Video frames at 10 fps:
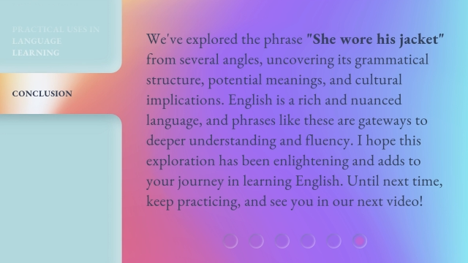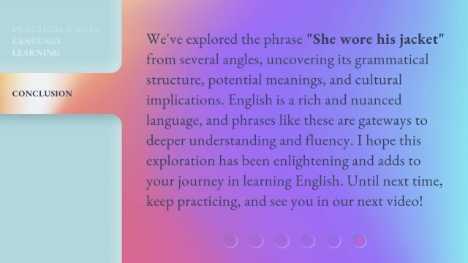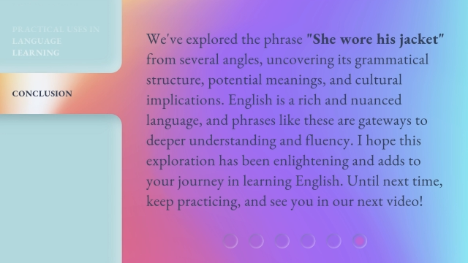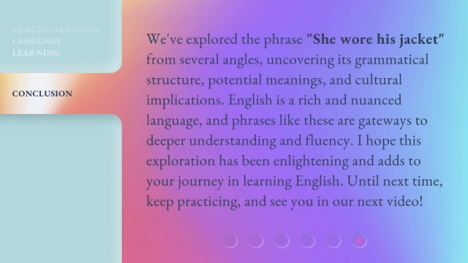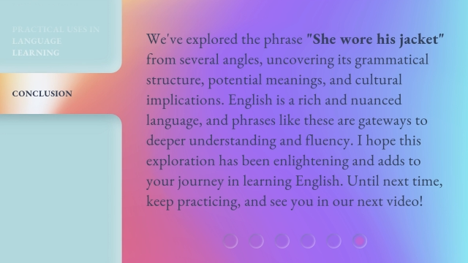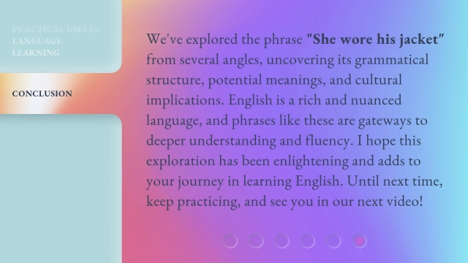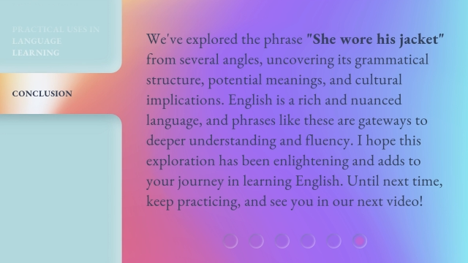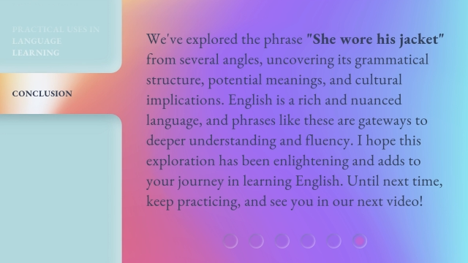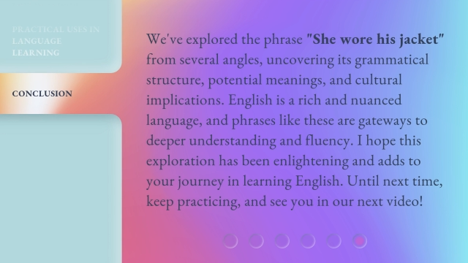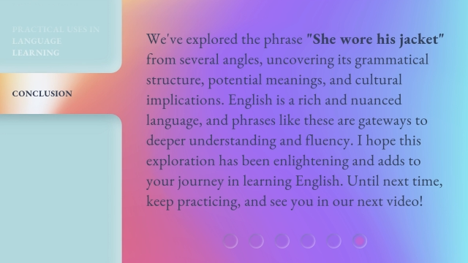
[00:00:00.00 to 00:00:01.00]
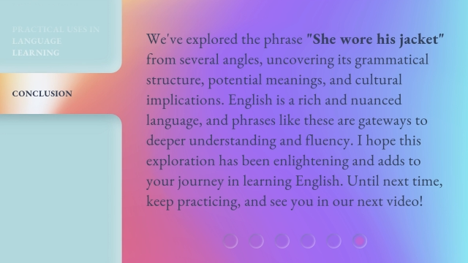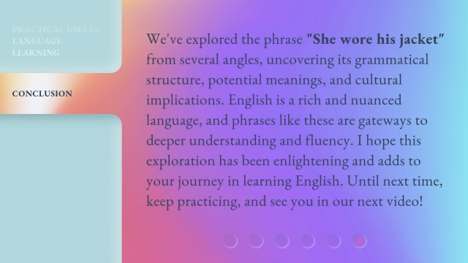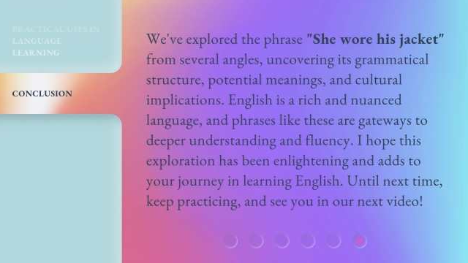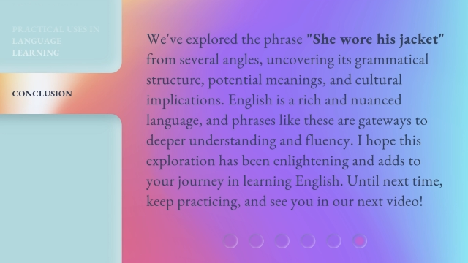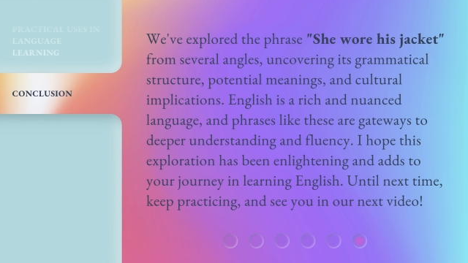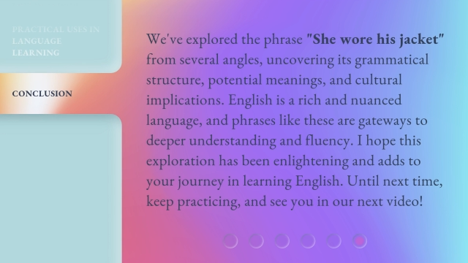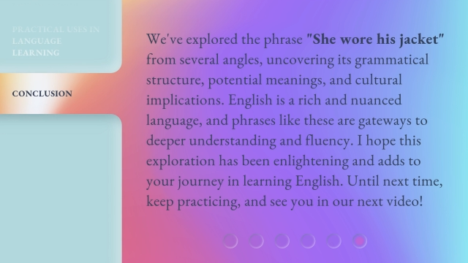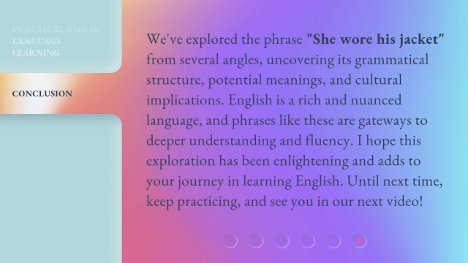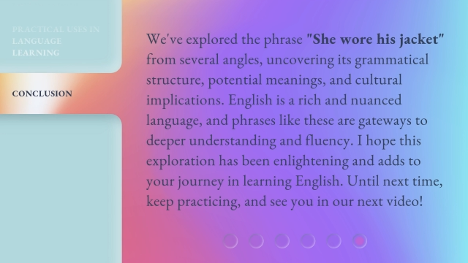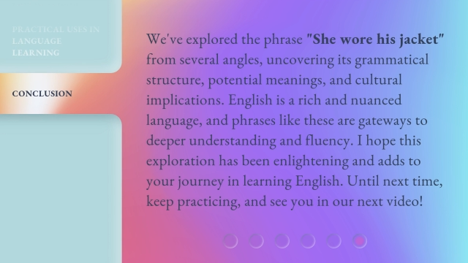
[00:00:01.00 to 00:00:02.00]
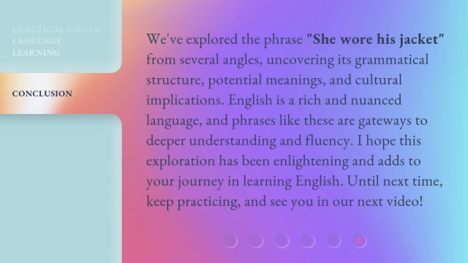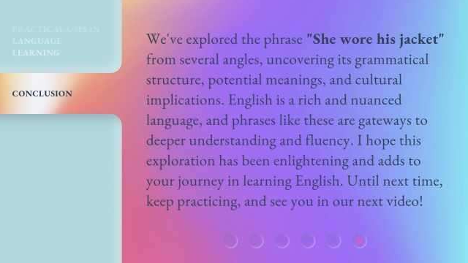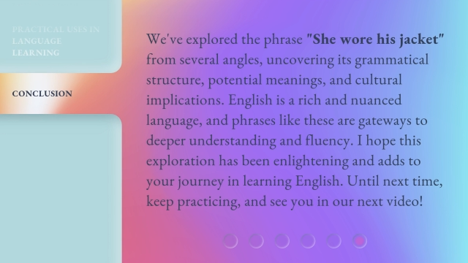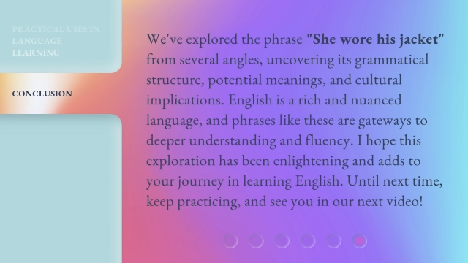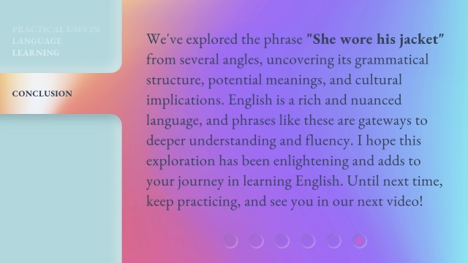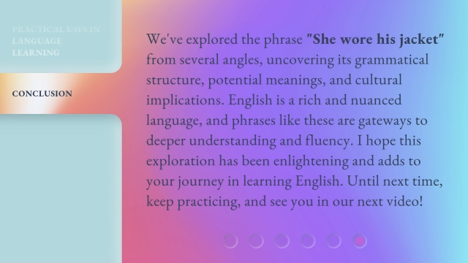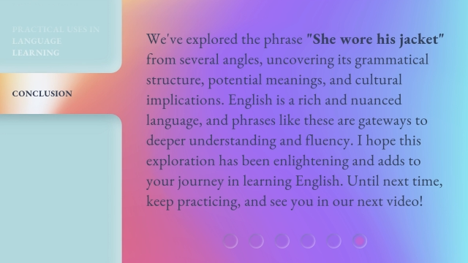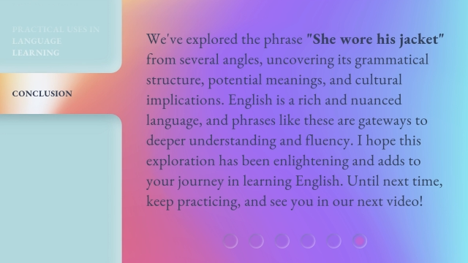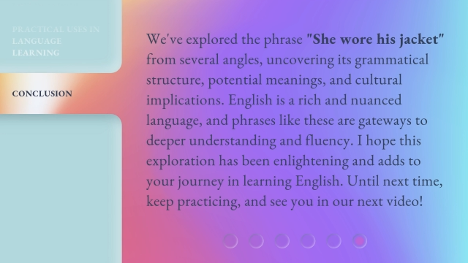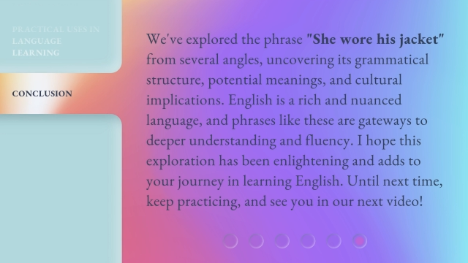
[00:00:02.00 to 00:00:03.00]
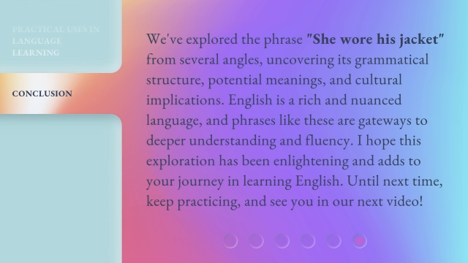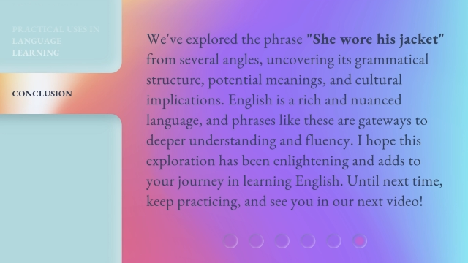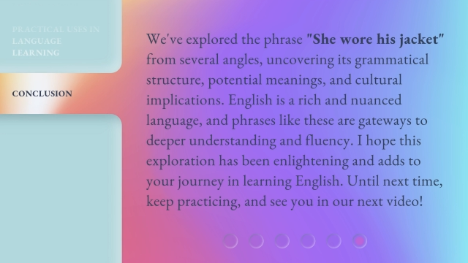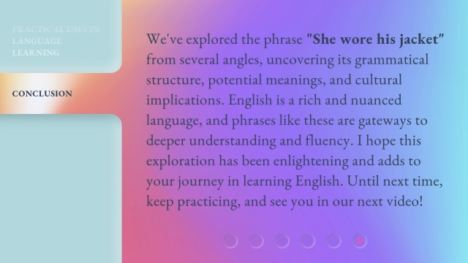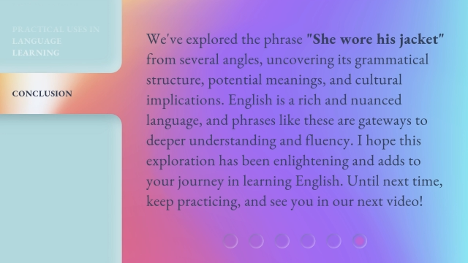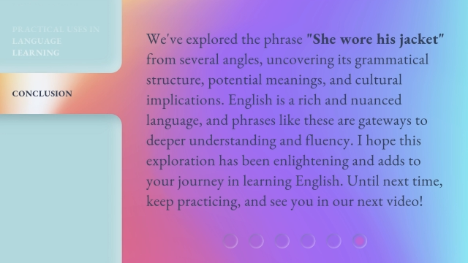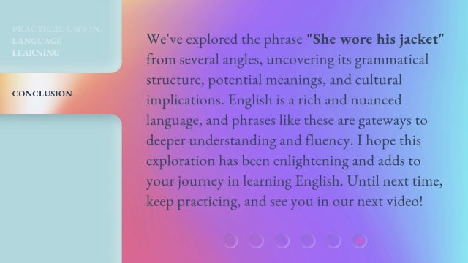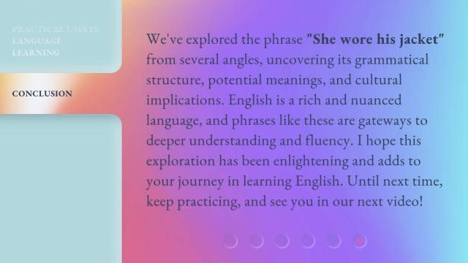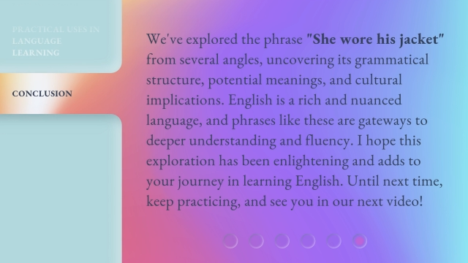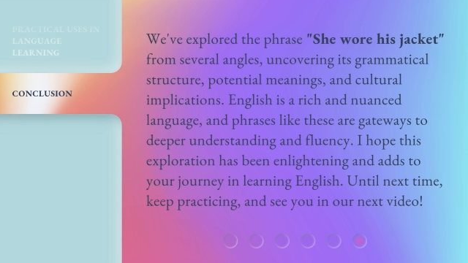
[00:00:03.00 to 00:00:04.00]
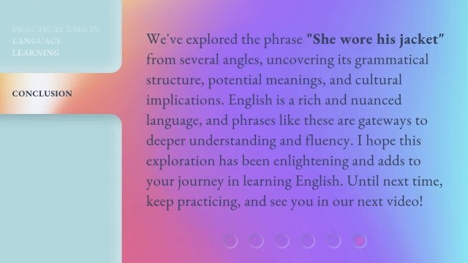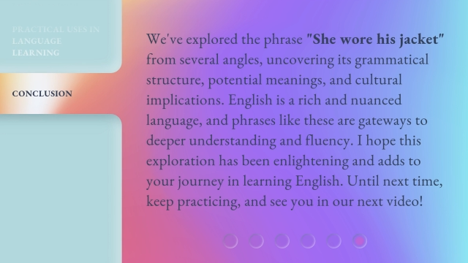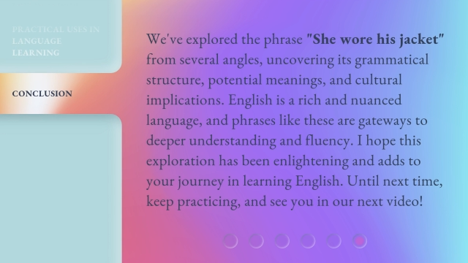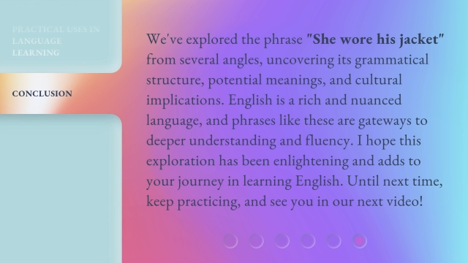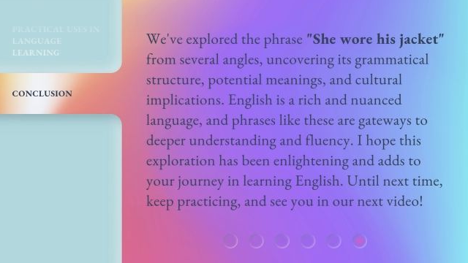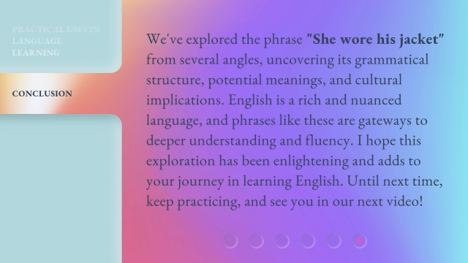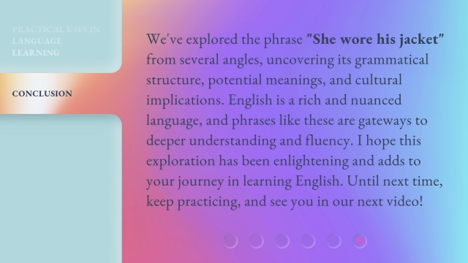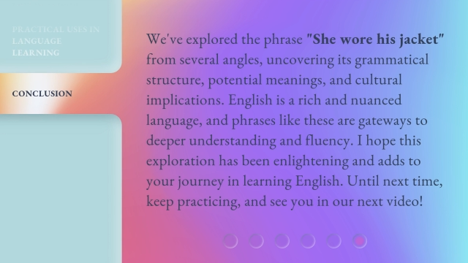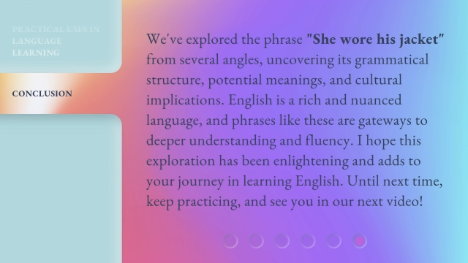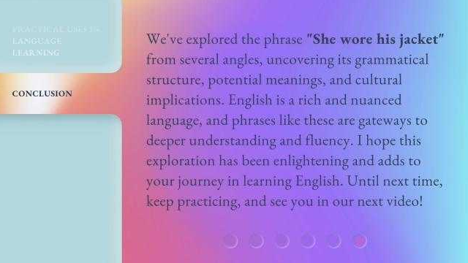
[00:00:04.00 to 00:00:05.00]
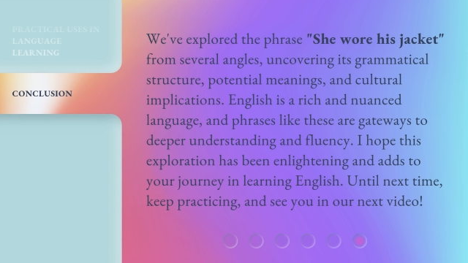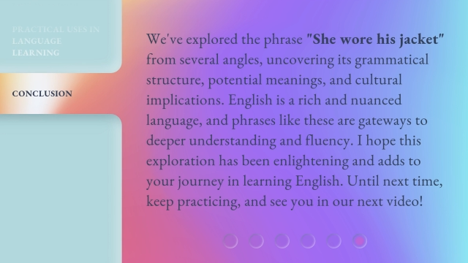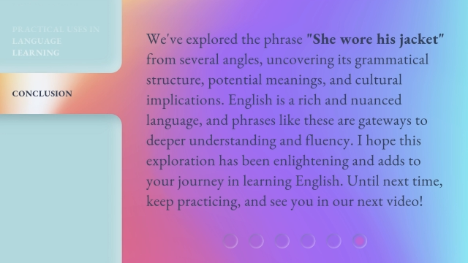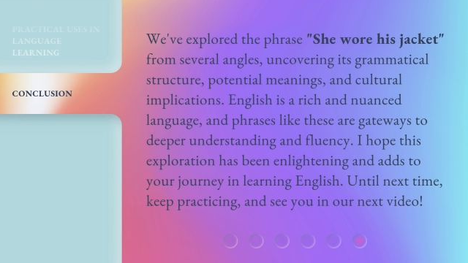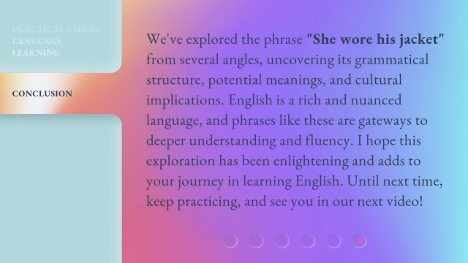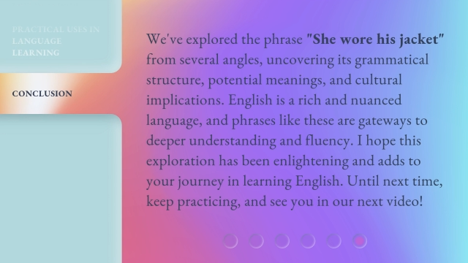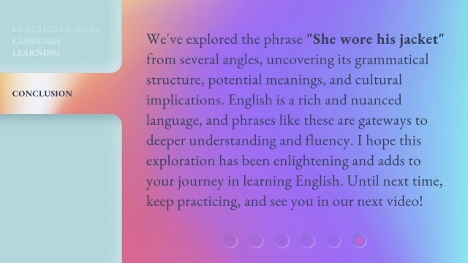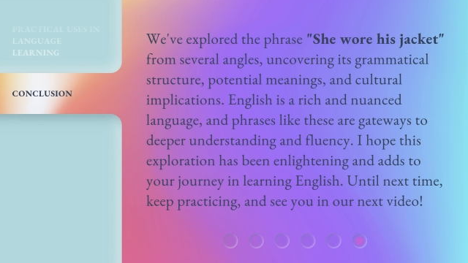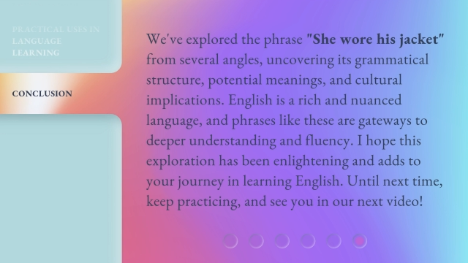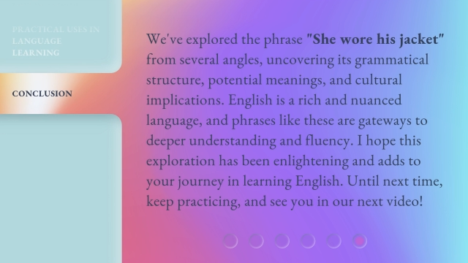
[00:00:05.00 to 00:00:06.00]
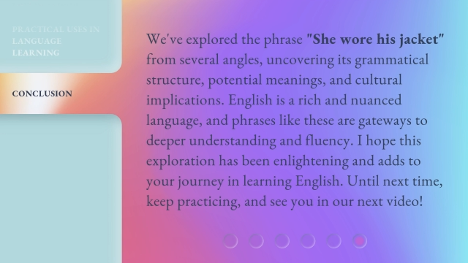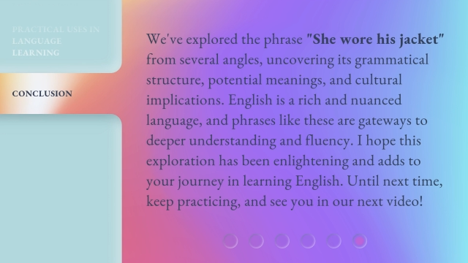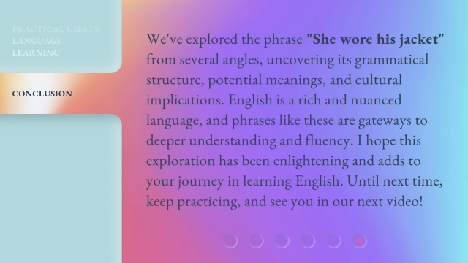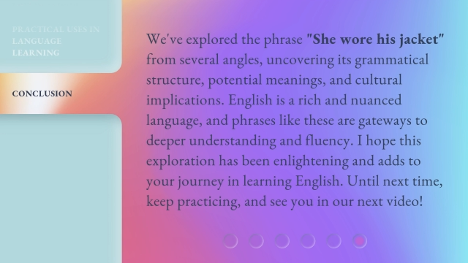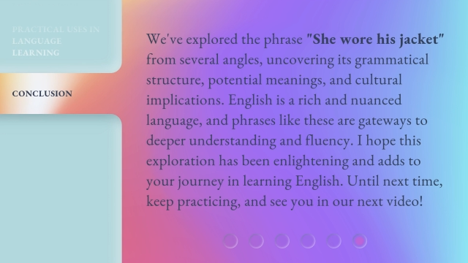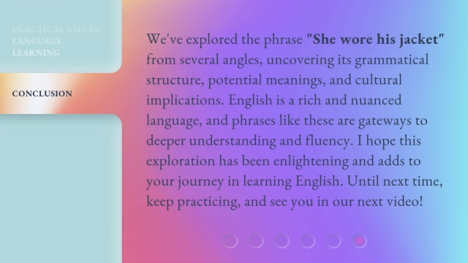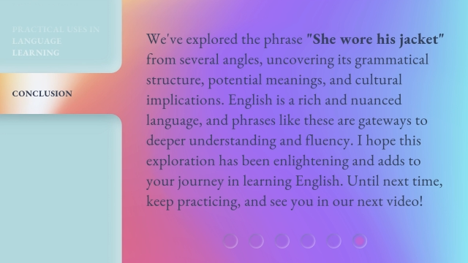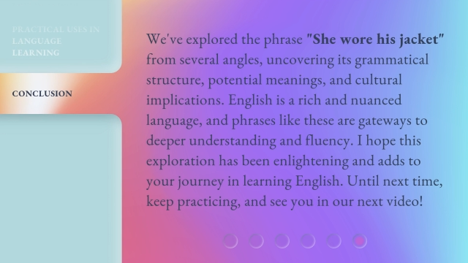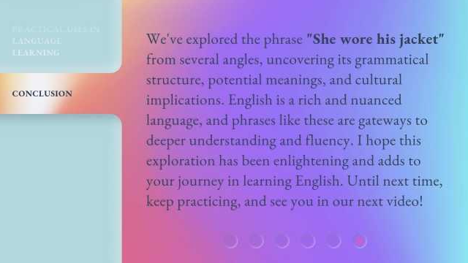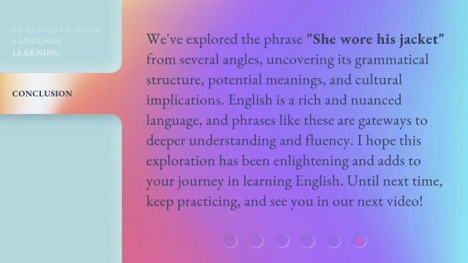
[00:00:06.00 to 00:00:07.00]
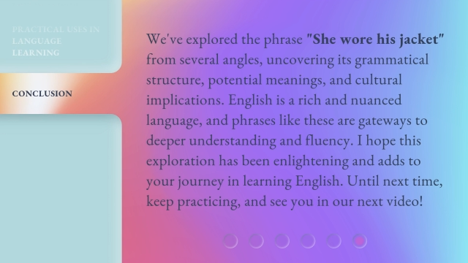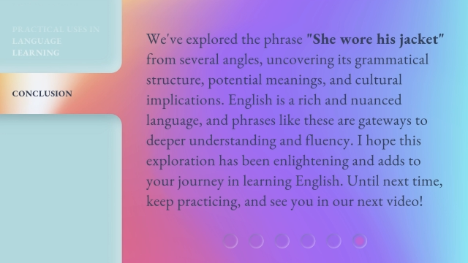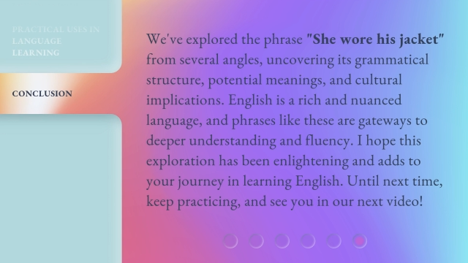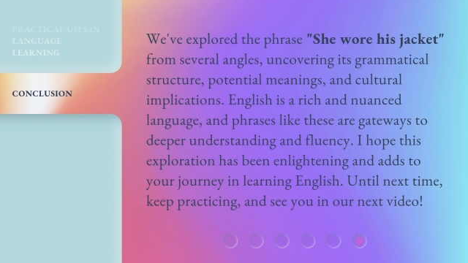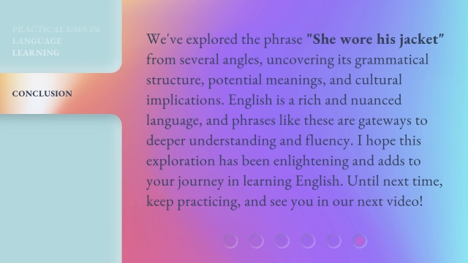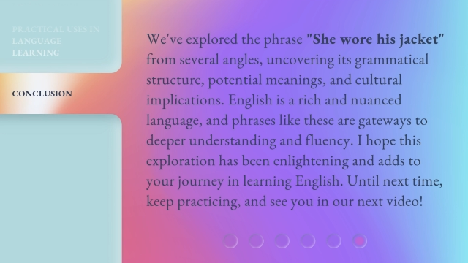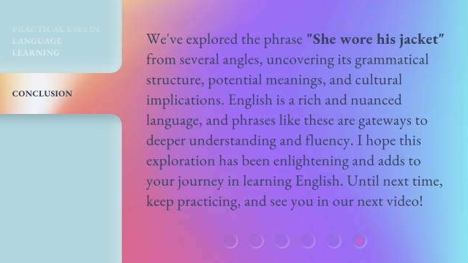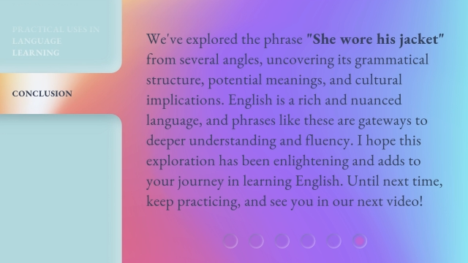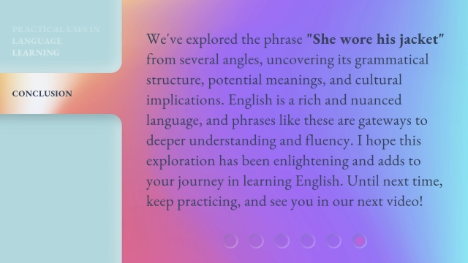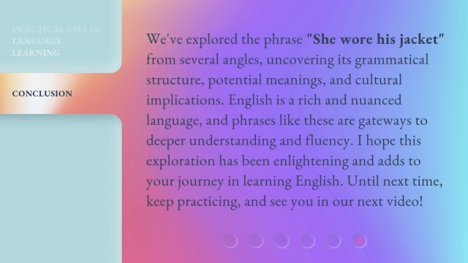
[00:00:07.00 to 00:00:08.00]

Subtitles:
Nobody's mouth can be seen.